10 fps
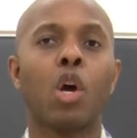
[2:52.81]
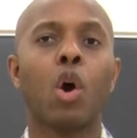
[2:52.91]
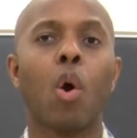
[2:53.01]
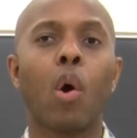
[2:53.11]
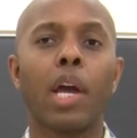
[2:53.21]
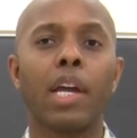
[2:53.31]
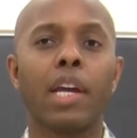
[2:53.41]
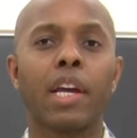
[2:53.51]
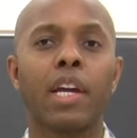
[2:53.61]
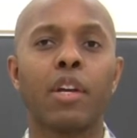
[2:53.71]

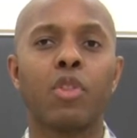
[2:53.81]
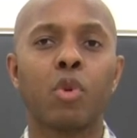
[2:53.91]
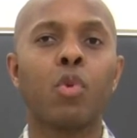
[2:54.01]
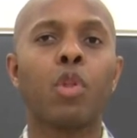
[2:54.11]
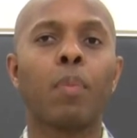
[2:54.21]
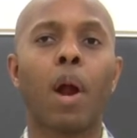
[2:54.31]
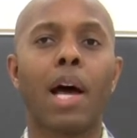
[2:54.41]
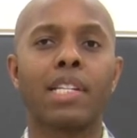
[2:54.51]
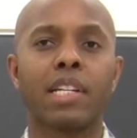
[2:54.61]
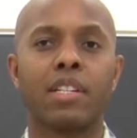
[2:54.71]
going through the
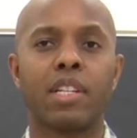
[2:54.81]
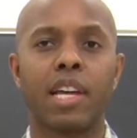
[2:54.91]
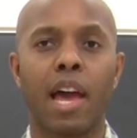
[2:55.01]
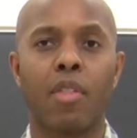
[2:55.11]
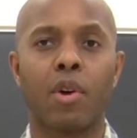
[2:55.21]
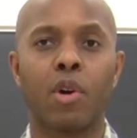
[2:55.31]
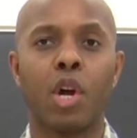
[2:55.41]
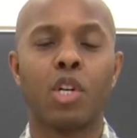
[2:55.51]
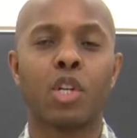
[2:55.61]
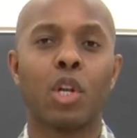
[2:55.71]
process
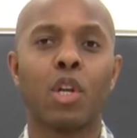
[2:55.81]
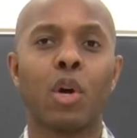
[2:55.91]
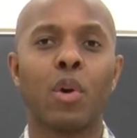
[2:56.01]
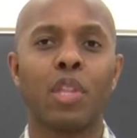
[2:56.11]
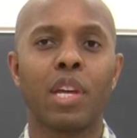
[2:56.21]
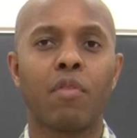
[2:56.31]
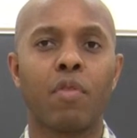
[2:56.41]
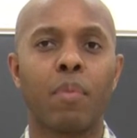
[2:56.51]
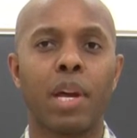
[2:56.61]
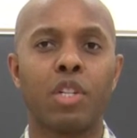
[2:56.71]
together to learn the
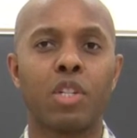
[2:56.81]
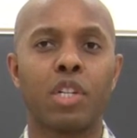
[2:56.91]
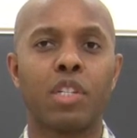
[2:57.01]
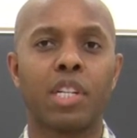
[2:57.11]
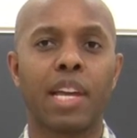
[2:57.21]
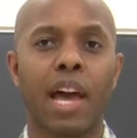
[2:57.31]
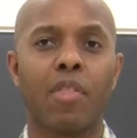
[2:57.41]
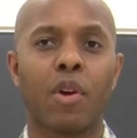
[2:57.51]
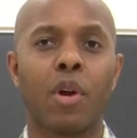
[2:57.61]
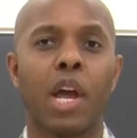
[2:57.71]
information
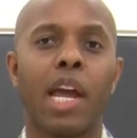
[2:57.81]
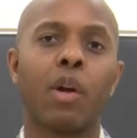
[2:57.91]
together,